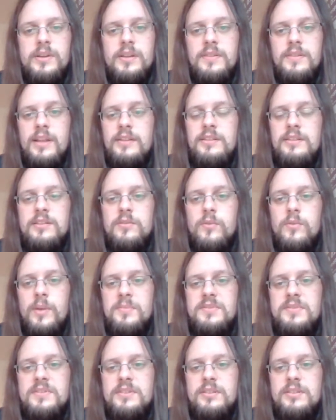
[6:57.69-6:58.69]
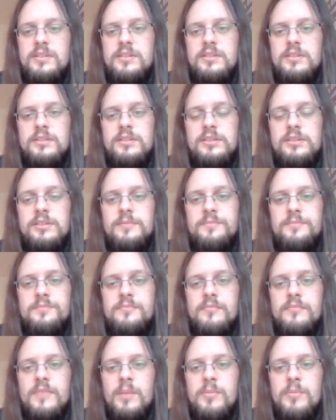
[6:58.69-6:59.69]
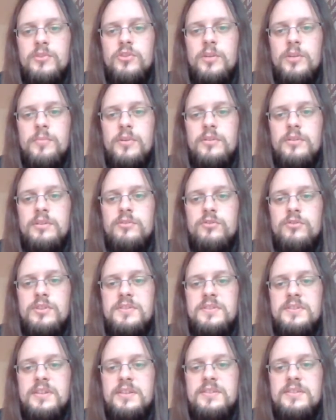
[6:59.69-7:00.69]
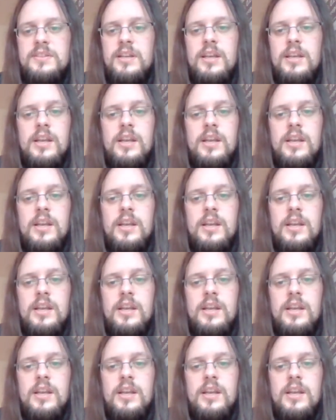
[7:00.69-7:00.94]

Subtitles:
and then he grabs the bishop on g6.